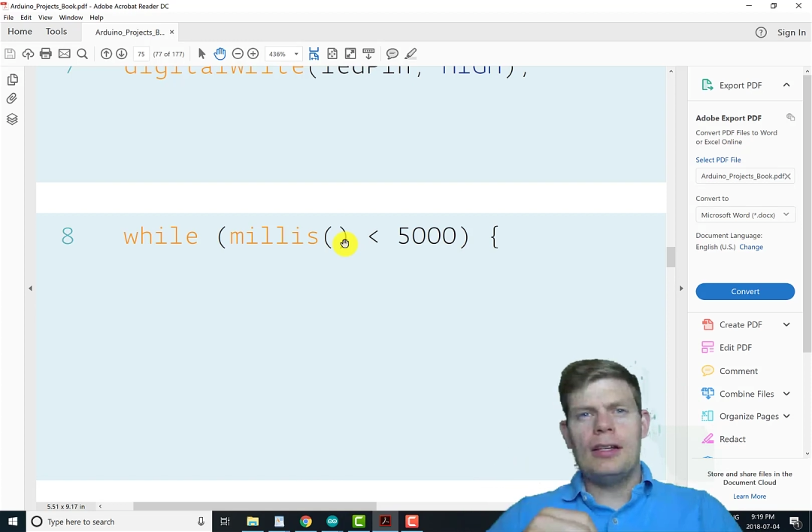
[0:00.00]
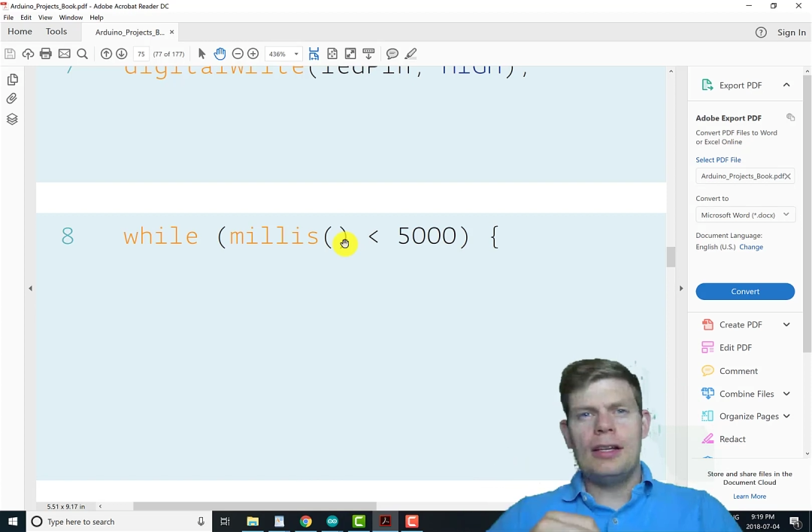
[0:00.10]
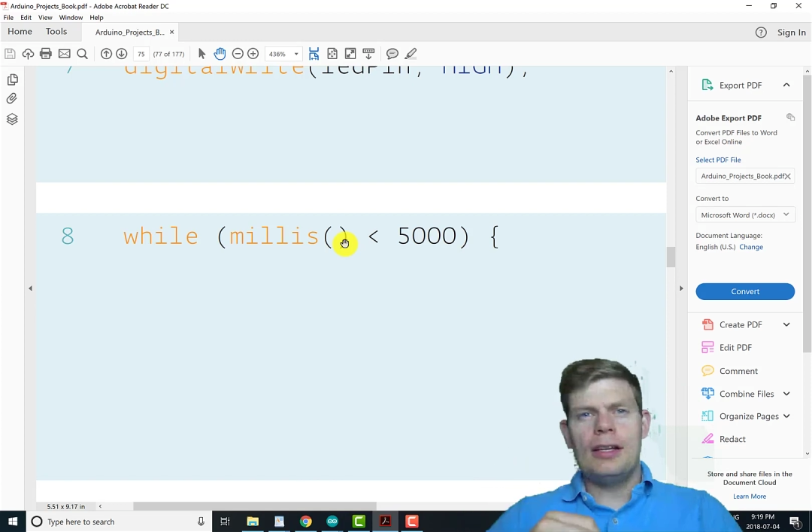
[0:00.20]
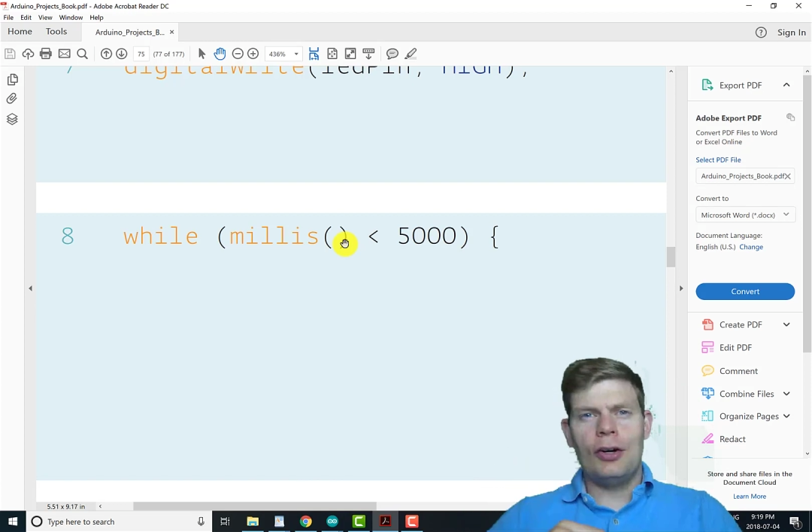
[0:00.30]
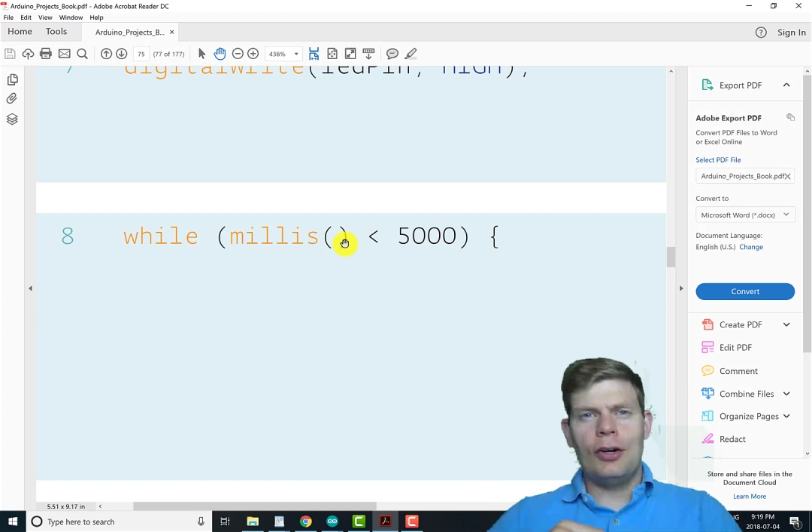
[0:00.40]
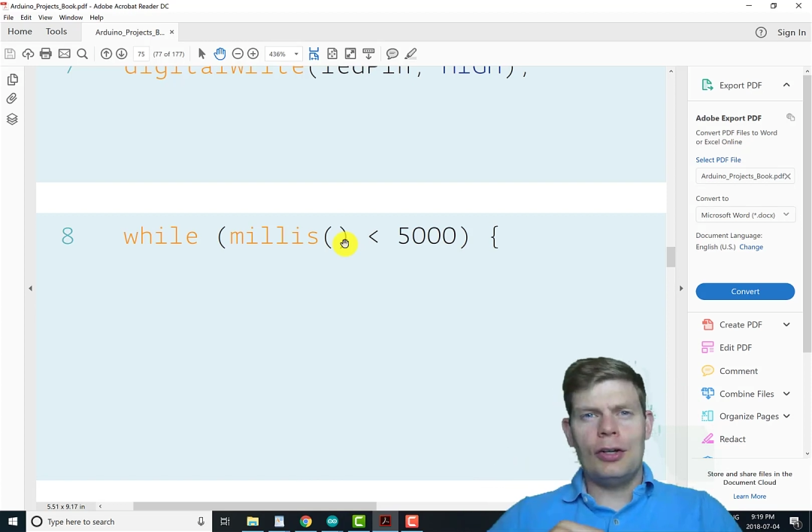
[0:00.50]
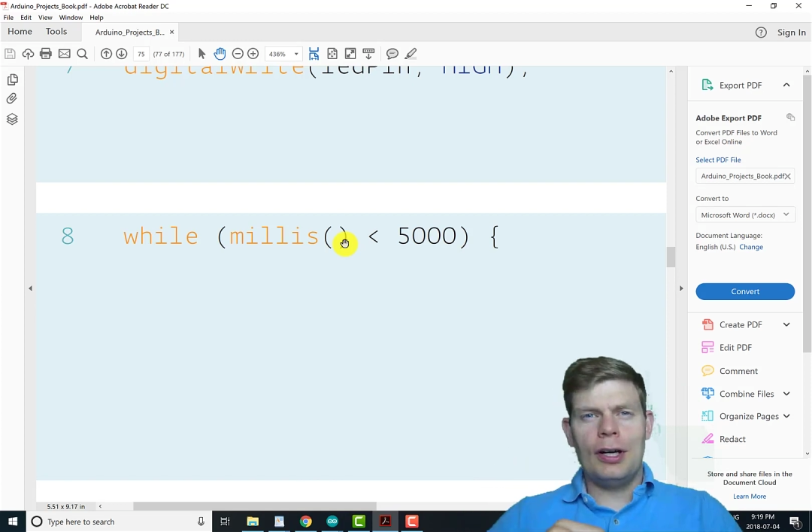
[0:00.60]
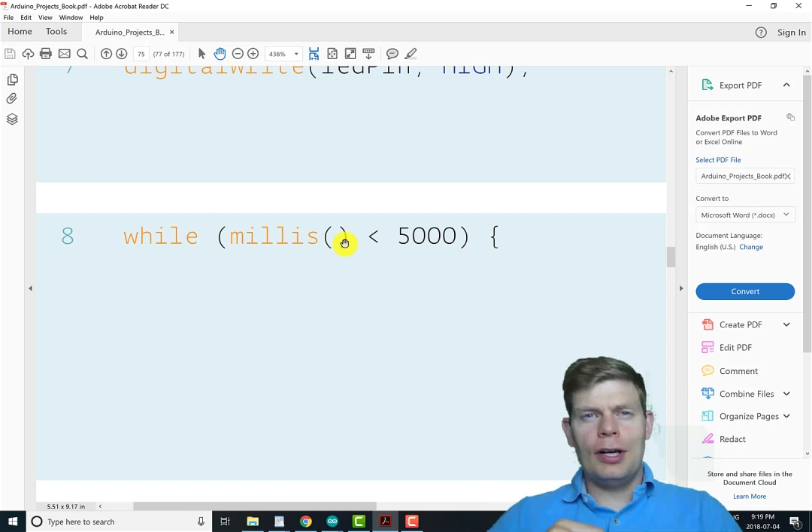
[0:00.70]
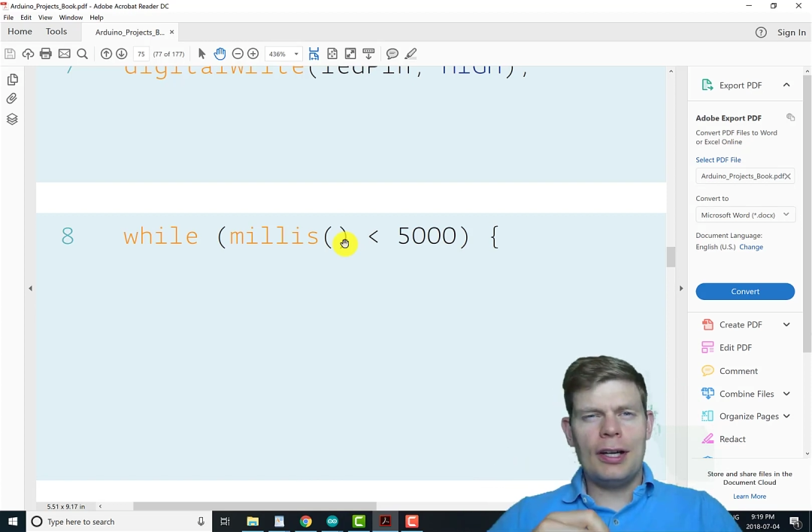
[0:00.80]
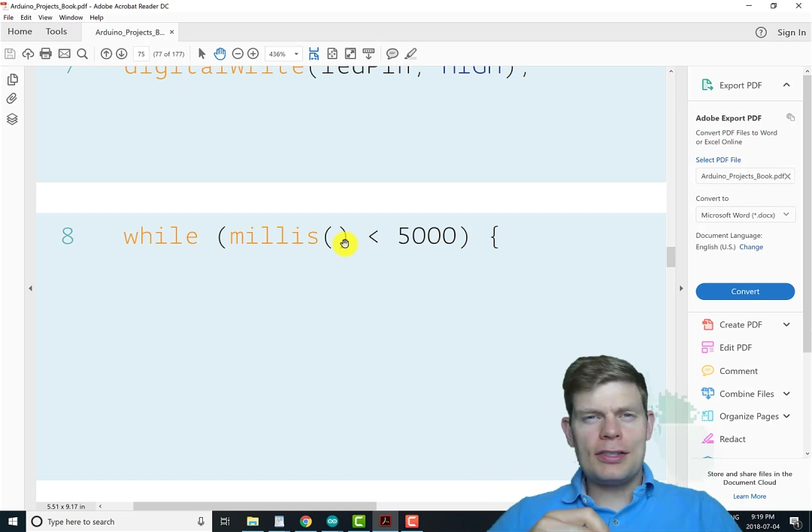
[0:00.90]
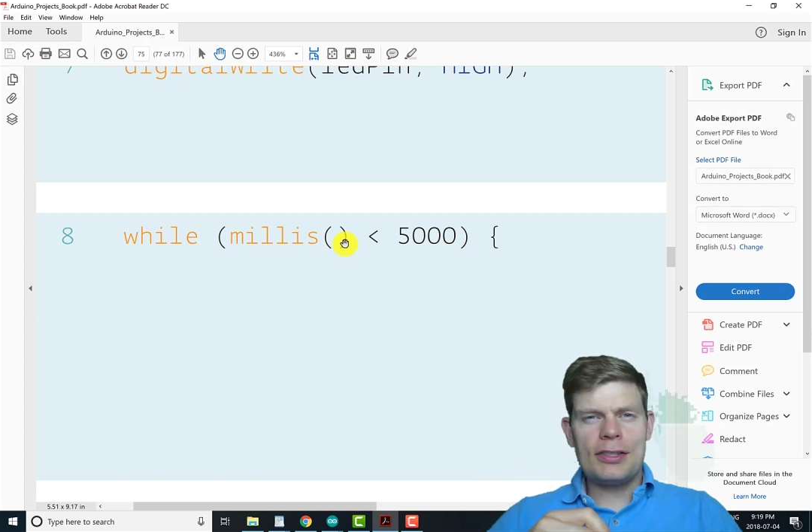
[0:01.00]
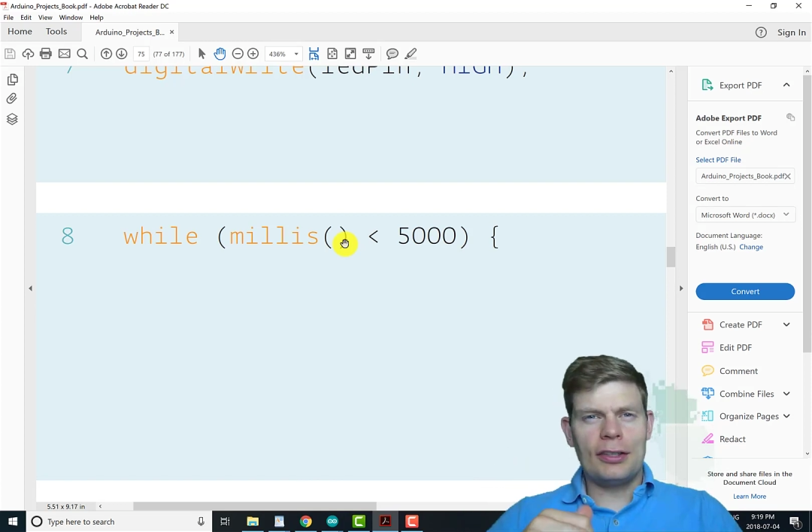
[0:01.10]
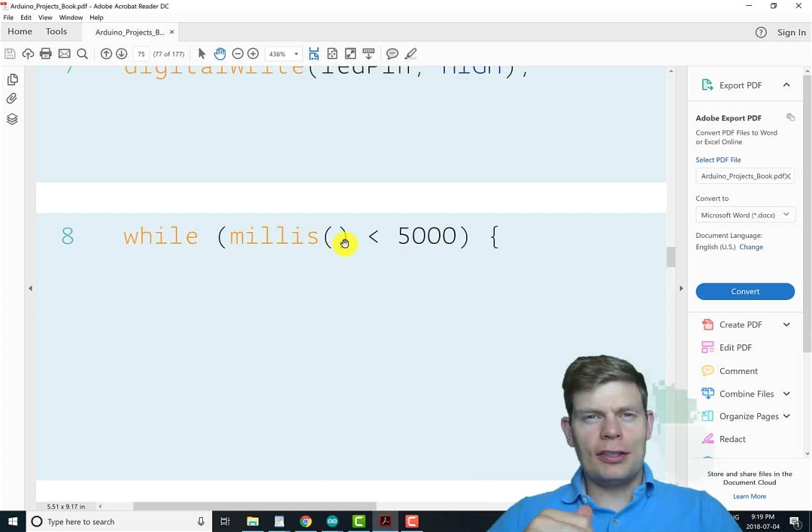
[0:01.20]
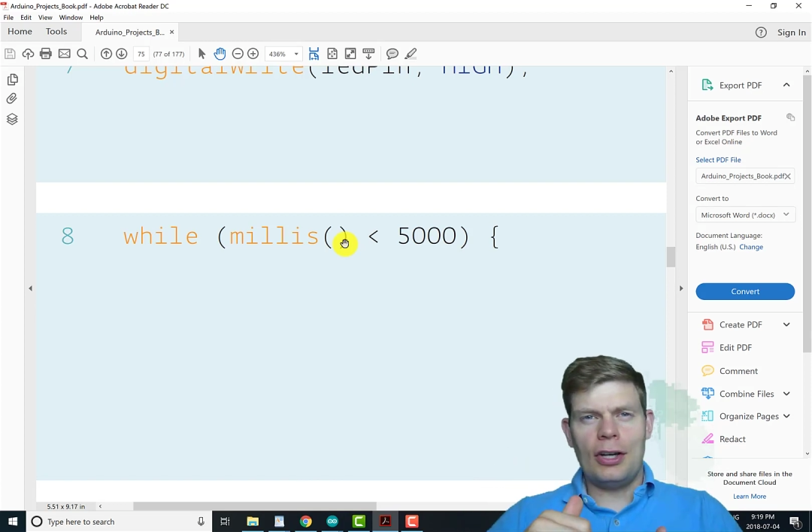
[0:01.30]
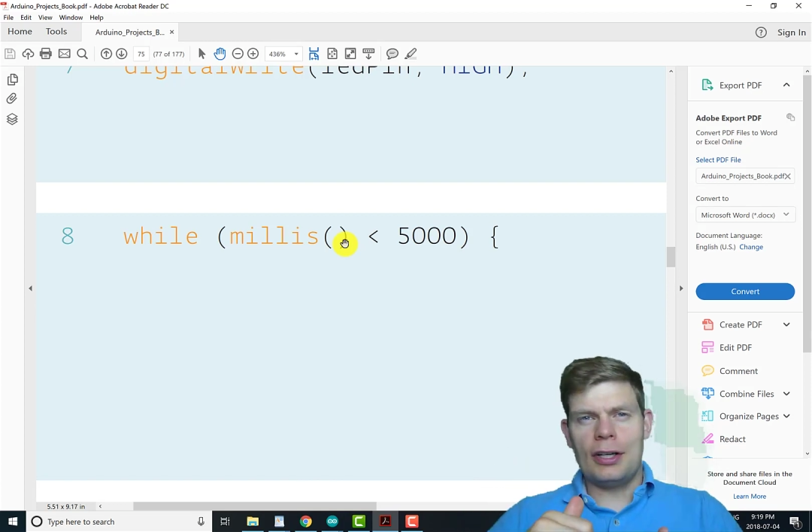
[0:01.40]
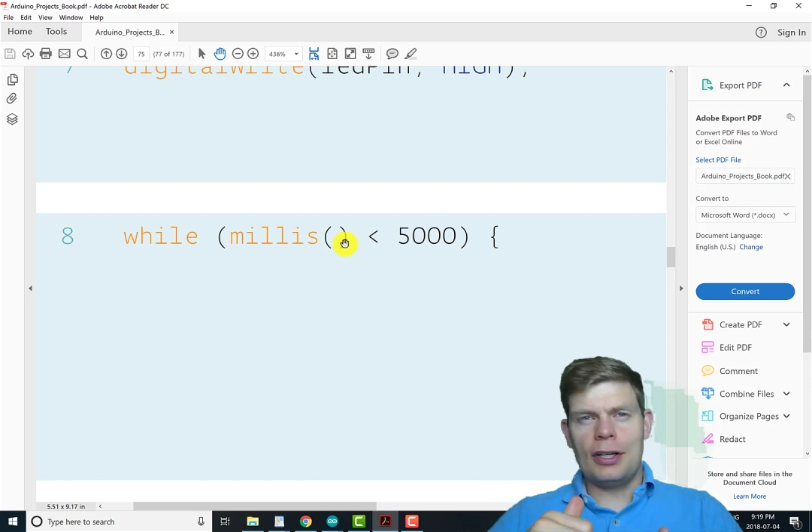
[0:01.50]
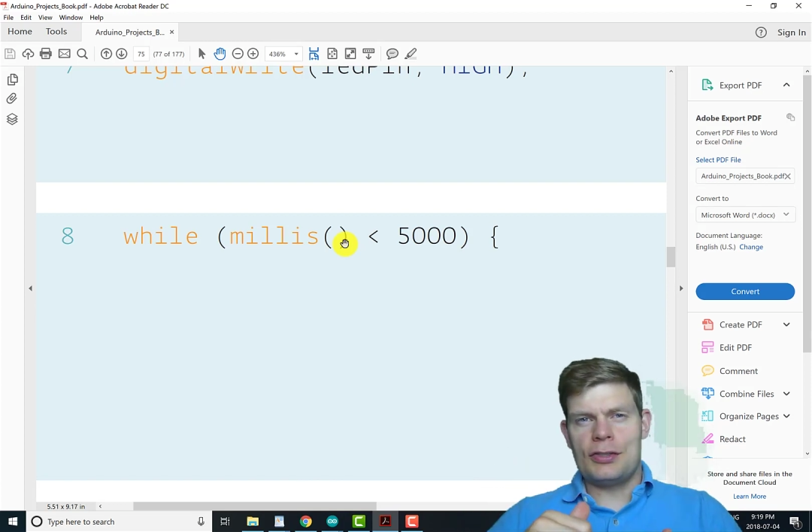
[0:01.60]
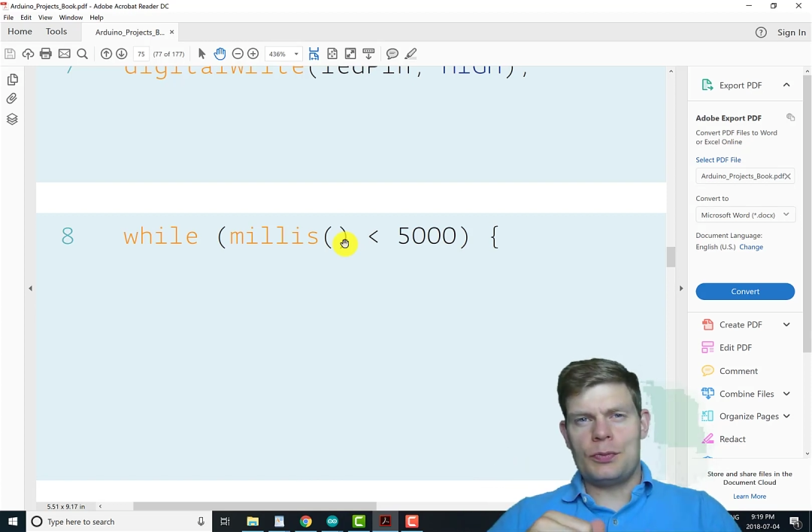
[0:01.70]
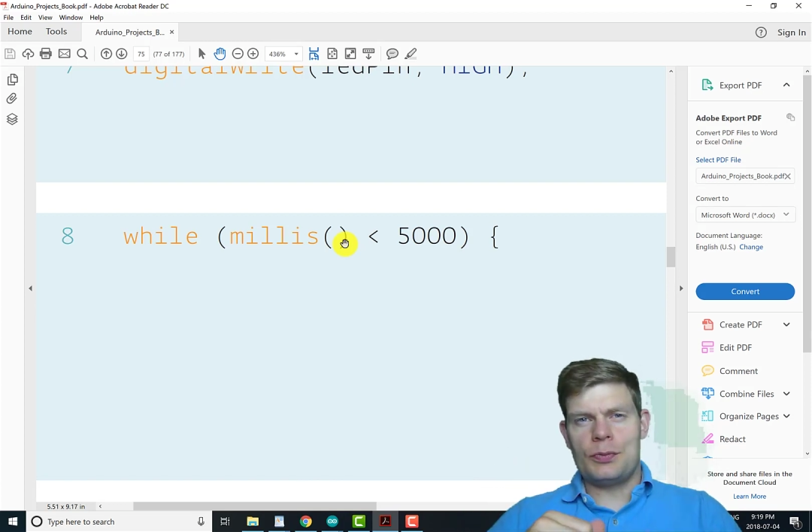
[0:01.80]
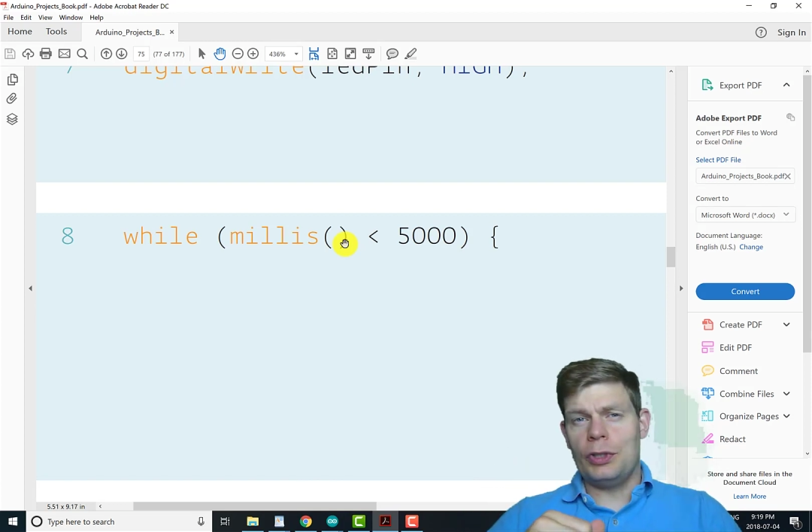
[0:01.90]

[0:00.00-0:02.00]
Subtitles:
Now, an unsigned long is